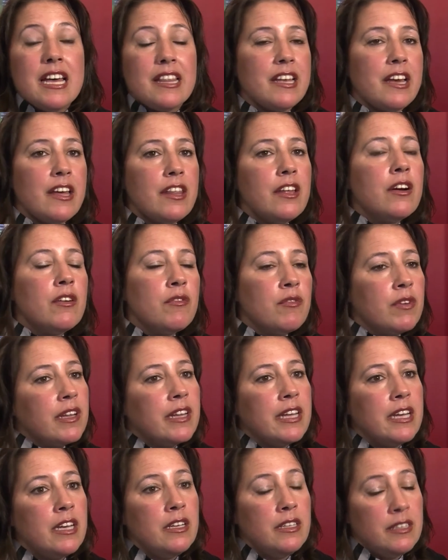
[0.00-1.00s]
The other
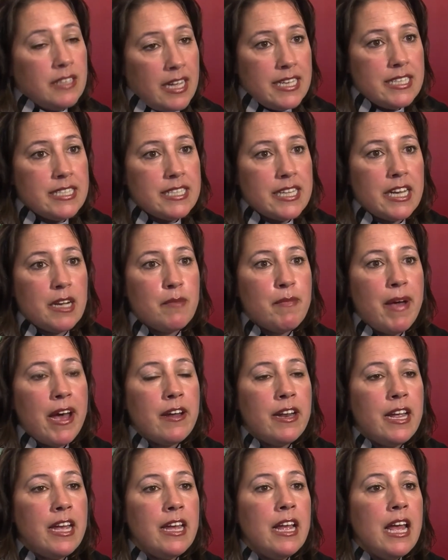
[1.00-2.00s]
really nice thing
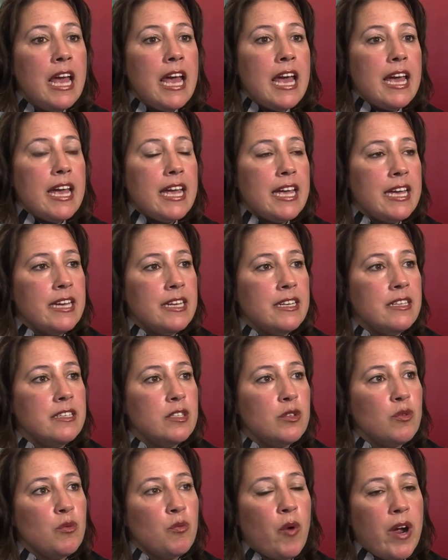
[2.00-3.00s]
about it
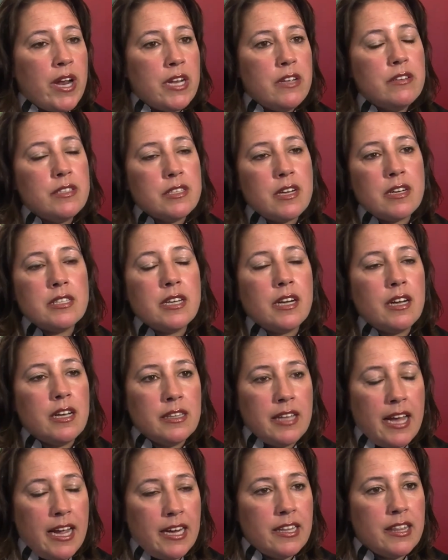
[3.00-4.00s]
is when you start to
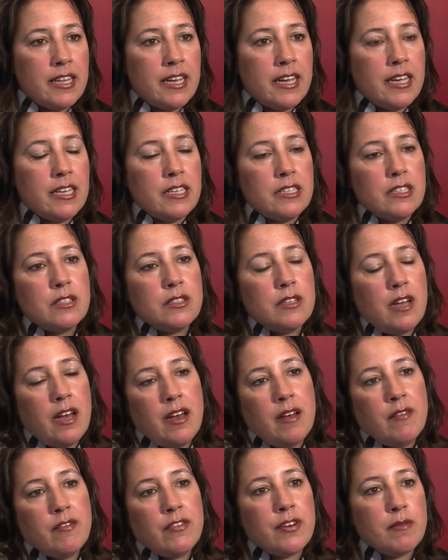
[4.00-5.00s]
collect things
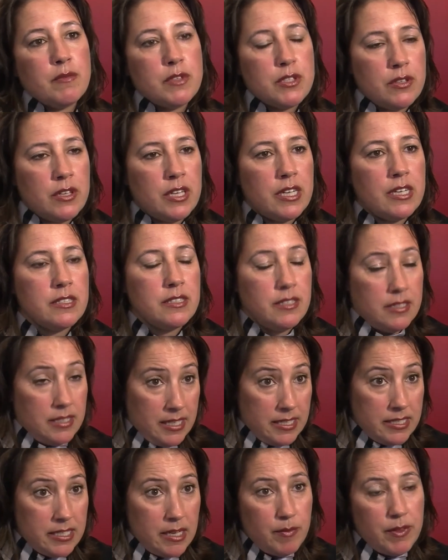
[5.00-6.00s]
from students
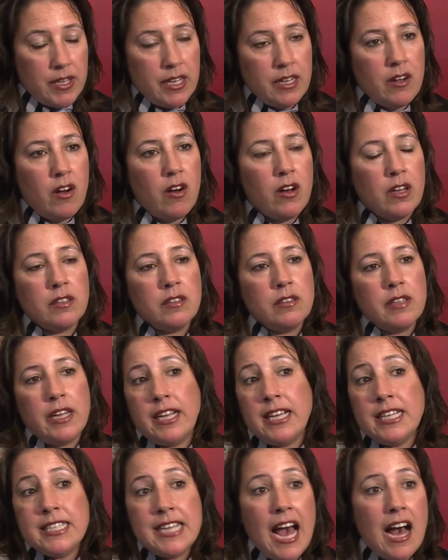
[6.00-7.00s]
in something called
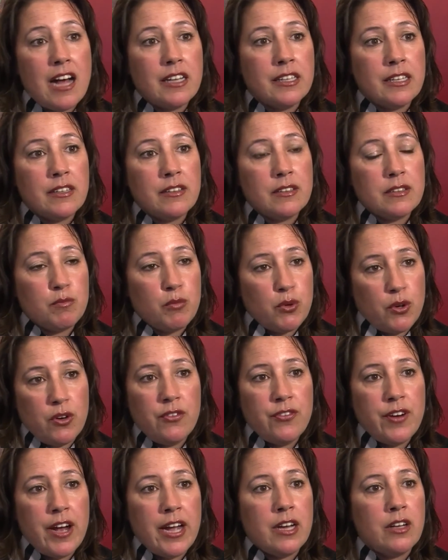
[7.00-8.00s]
like a talent
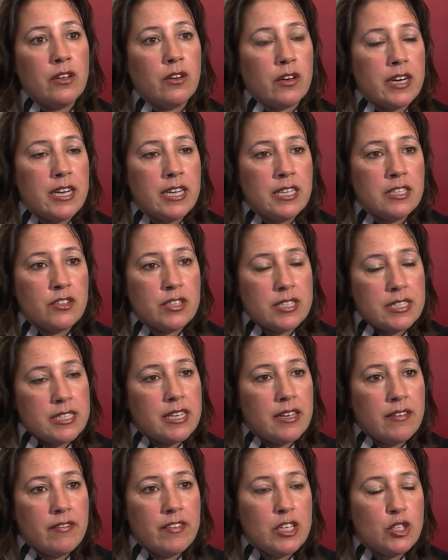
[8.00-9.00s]
profile or
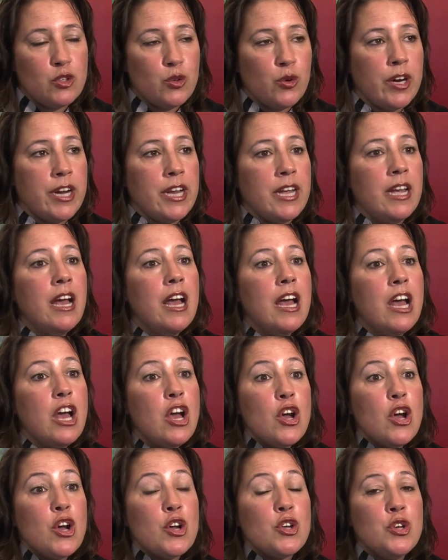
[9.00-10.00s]
interest inventory,
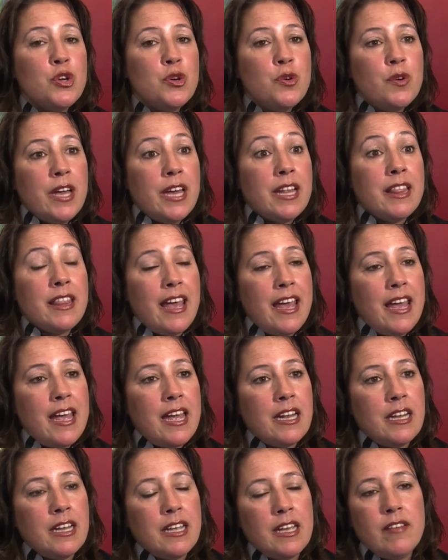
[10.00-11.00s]
you can
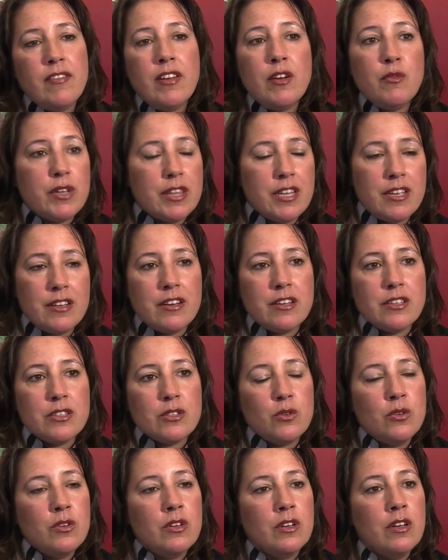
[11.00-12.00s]
then, even within your
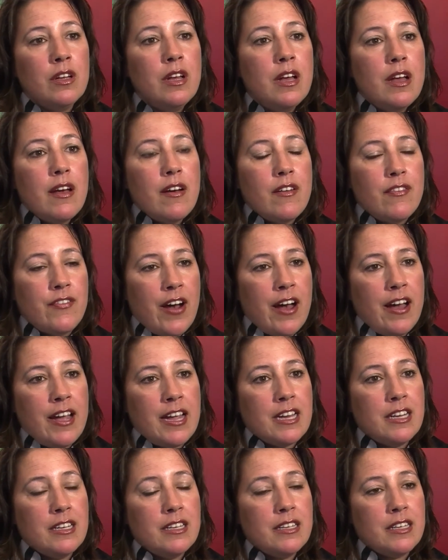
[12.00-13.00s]
school,
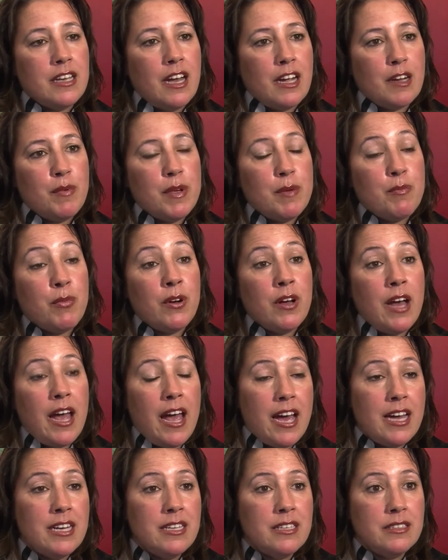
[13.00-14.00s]
find young people
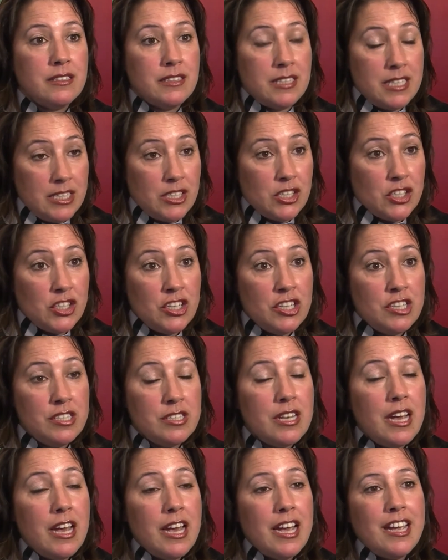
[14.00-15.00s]
and
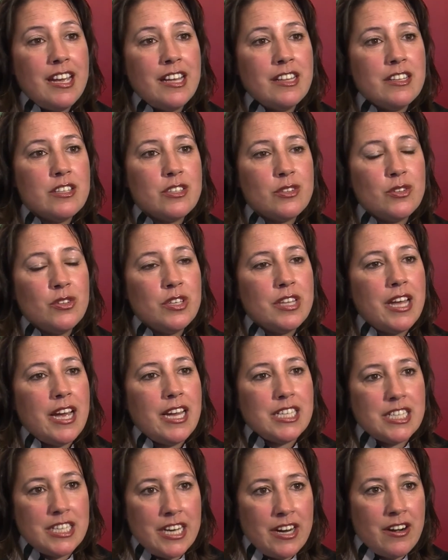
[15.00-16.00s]
teachers in the school
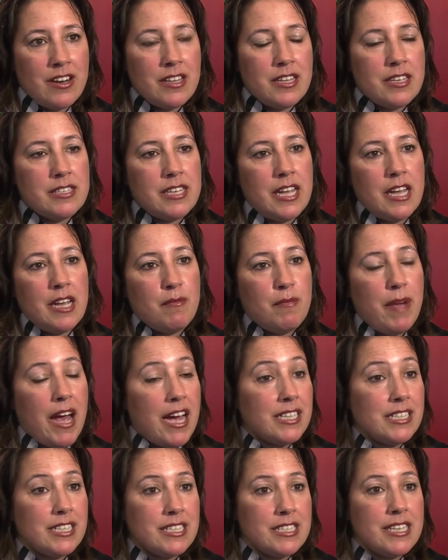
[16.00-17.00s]
that share the same
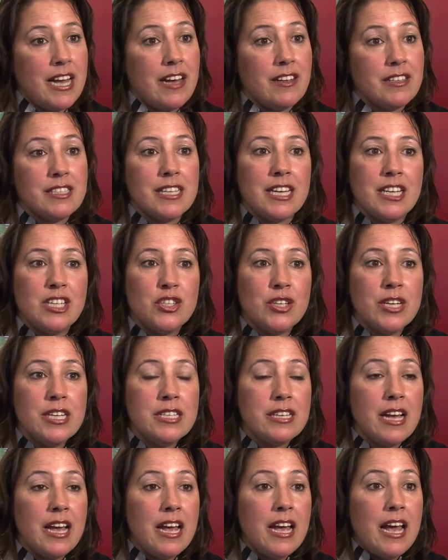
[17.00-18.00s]
passions, talents,
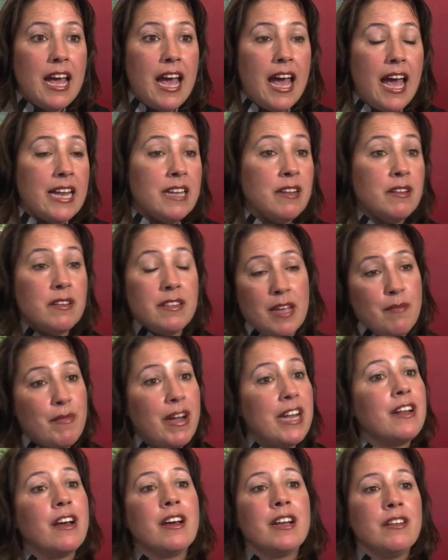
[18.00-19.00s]
interests, and they
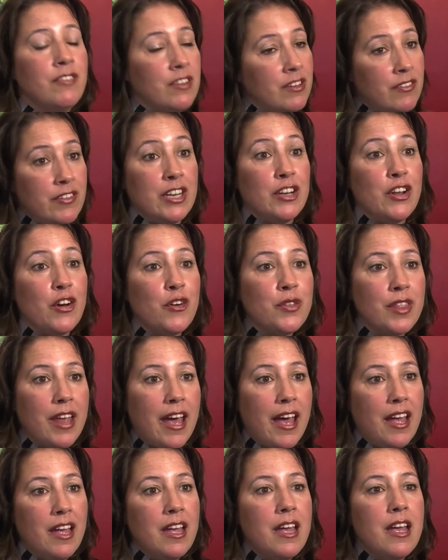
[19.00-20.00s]
might not have even known
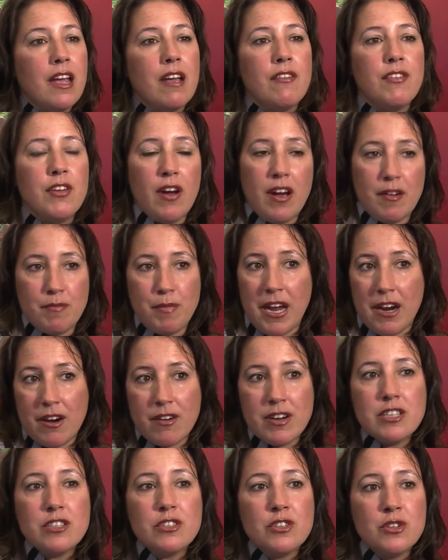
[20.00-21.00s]
that. If you have
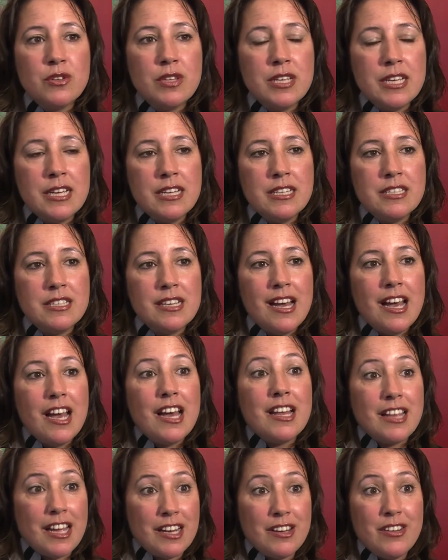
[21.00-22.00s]
parents do these,
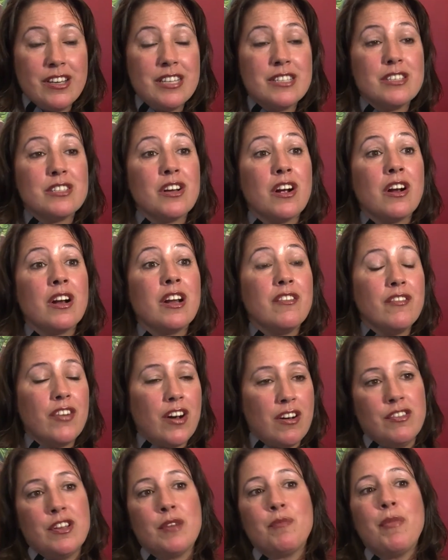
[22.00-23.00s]
then you can start
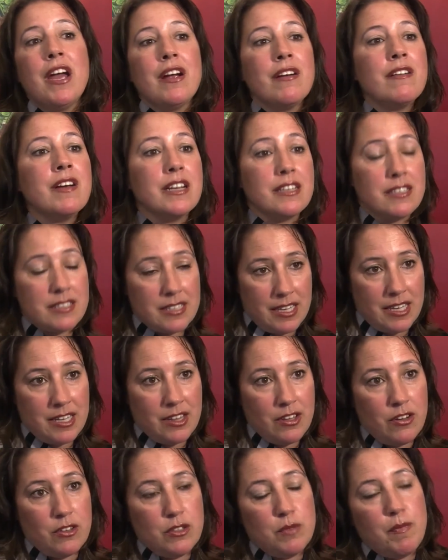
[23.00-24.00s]
involving parents
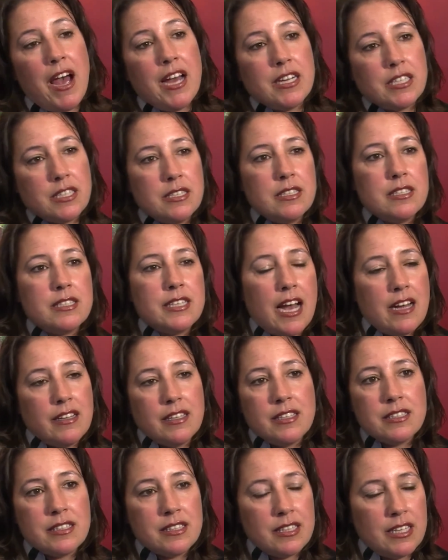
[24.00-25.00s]
in those passions,
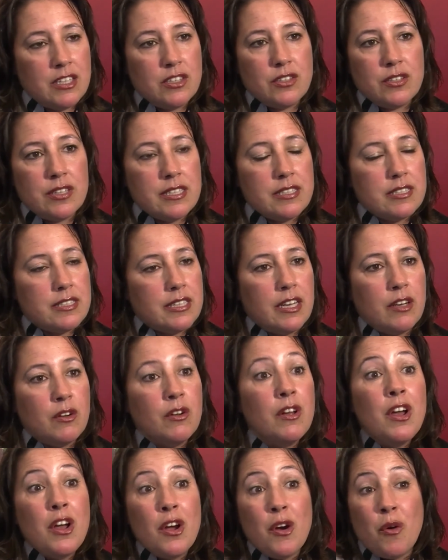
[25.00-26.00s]
talents, interests,
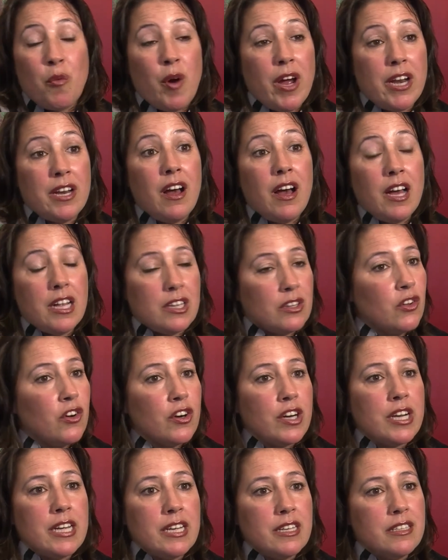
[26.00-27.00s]
and whatnot,
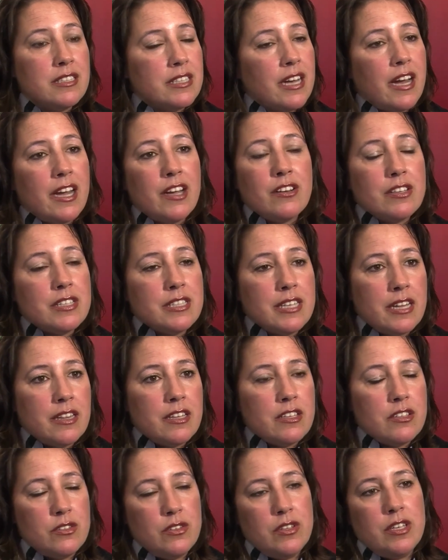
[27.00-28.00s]
learning styles that
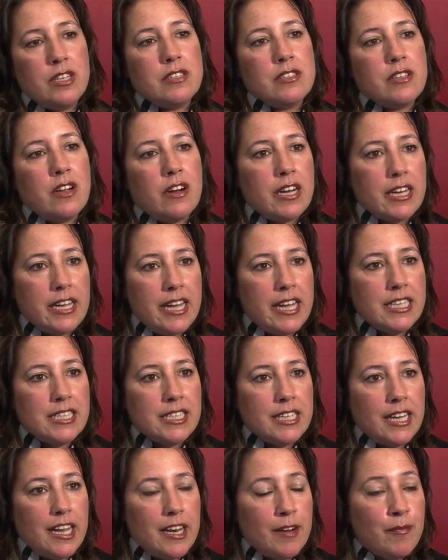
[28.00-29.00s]
the students are
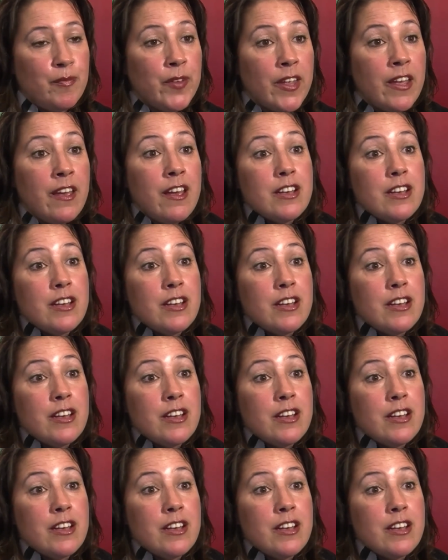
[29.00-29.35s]
engaging in.